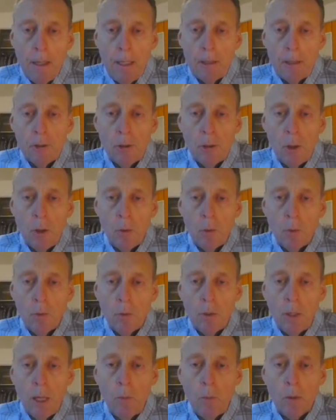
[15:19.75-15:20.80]
And so
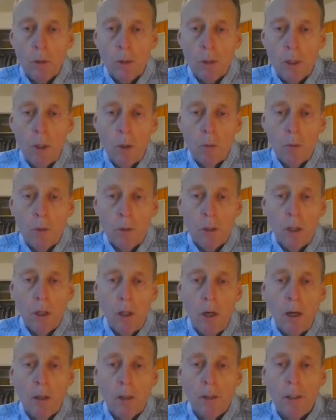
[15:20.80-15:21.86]
they were to go to the
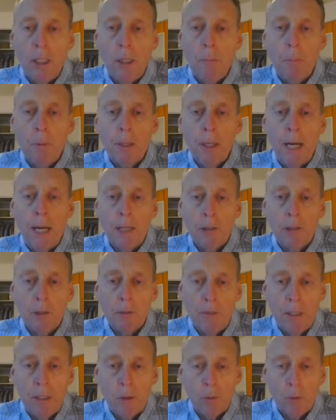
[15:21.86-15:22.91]
lost sheep of the house
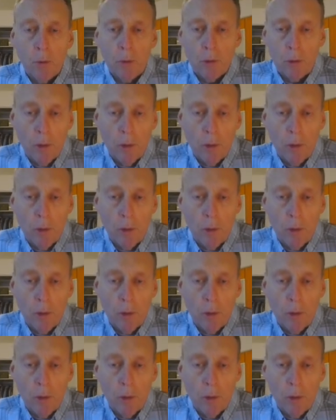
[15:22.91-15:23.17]
of Israel.